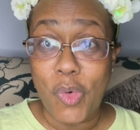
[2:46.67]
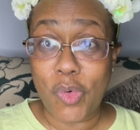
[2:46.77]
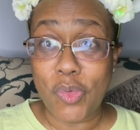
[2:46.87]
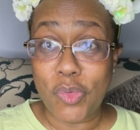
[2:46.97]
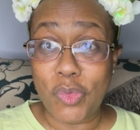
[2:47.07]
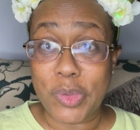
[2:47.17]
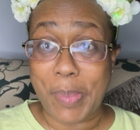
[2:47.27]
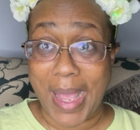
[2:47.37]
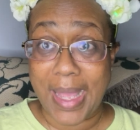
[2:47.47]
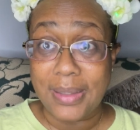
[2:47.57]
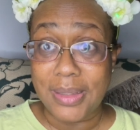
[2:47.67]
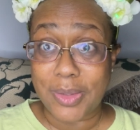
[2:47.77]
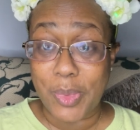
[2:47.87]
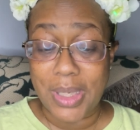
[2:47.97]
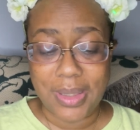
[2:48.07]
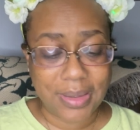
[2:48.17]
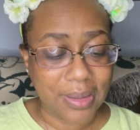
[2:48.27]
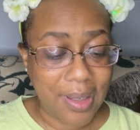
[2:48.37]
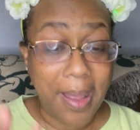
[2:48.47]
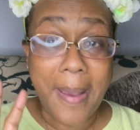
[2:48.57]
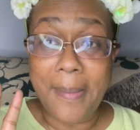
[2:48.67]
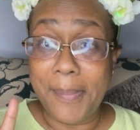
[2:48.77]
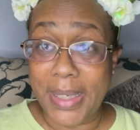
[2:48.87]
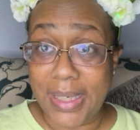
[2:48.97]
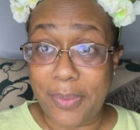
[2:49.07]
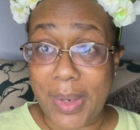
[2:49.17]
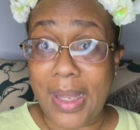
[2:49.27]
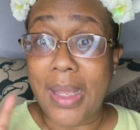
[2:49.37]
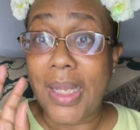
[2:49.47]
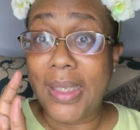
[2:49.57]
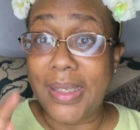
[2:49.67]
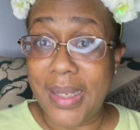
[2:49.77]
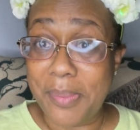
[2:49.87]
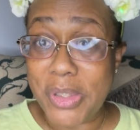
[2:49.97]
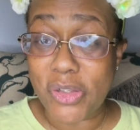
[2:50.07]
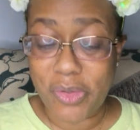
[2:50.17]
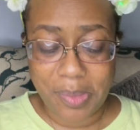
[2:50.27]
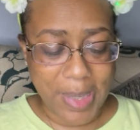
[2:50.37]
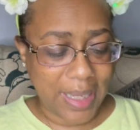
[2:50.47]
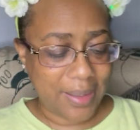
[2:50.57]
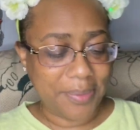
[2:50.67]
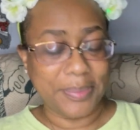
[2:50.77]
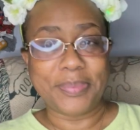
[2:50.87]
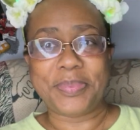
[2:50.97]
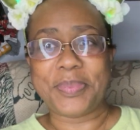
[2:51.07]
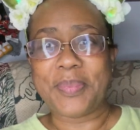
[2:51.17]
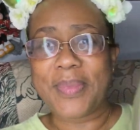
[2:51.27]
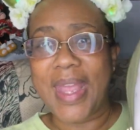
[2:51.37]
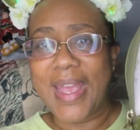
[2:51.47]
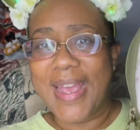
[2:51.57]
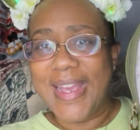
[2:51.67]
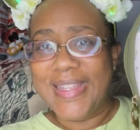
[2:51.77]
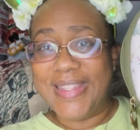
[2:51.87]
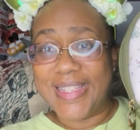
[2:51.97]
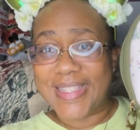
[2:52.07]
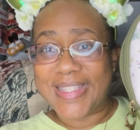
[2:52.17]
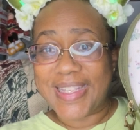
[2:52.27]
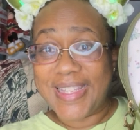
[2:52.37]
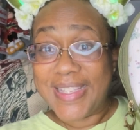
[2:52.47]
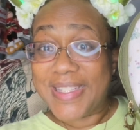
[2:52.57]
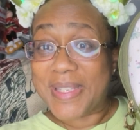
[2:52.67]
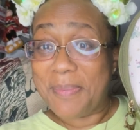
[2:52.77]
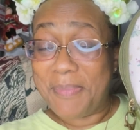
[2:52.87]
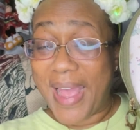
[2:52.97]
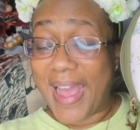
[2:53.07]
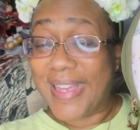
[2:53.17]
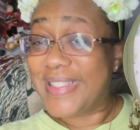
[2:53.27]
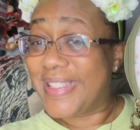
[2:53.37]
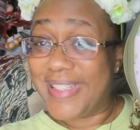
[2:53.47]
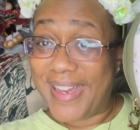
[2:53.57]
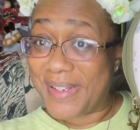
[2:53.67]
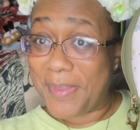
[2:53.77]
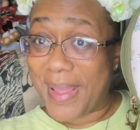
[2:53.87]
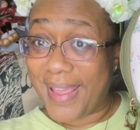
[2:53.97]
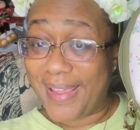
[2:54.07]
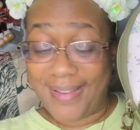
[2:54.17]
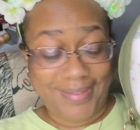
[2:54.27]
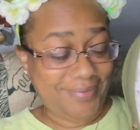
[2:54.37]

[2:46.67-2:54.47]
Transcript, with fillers: whose bag this was. But anyway, let me show you the bag. This is my Tiana bag.